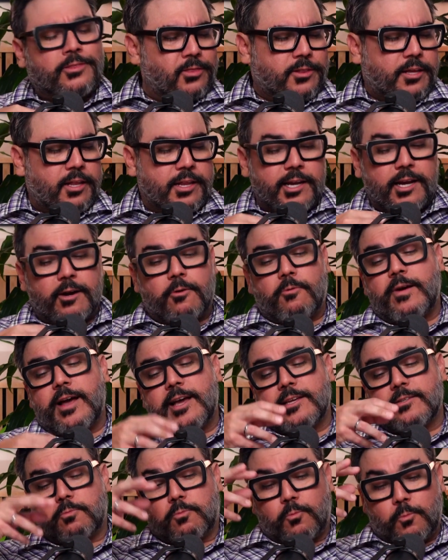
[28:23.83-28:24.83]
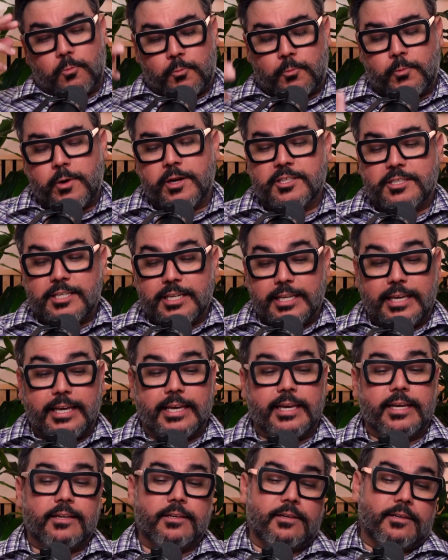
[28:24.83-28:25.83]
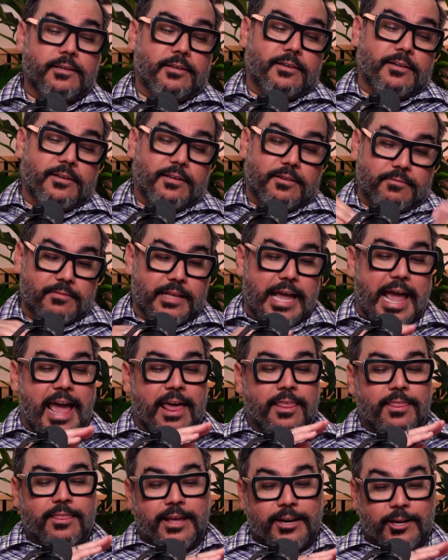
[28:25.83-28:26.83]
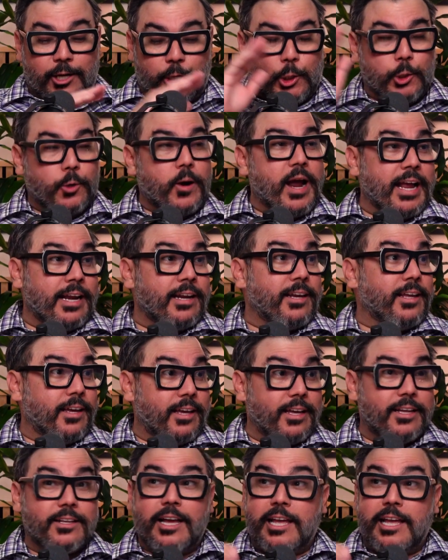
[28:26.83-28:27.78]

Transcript: letting it rest, rinsing it, and then grinding it